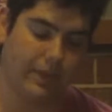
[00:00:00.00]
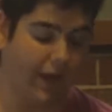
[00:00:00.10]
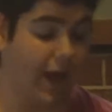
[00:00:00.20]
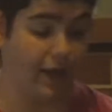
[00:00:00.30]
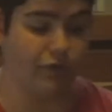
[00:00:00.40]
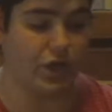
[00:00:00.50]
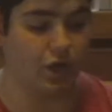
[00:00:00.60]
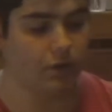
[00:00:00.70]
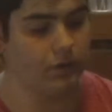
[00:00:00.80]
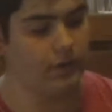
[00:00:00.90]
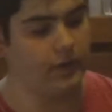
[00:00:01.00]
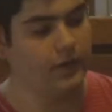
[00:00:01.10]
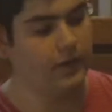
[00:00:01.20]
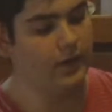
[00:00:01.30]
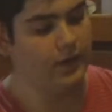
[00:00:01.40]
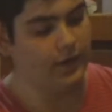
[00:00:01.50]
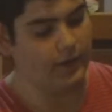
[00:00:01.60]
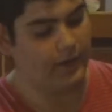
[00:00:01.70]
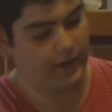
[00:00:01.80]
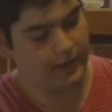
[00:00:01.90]
that I have known.
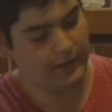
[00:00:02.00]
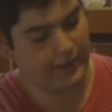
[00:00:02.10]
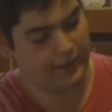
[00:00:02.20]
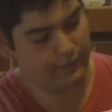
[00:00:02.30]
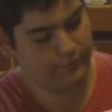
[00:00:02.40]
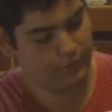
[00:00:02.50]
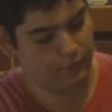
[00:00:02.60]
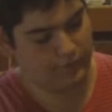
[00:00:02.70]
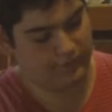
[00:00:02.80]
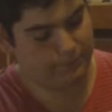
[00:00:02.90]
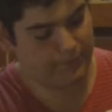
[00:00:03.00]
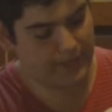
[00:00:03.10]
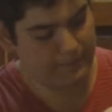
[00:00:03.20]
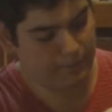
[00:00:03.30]
You have your display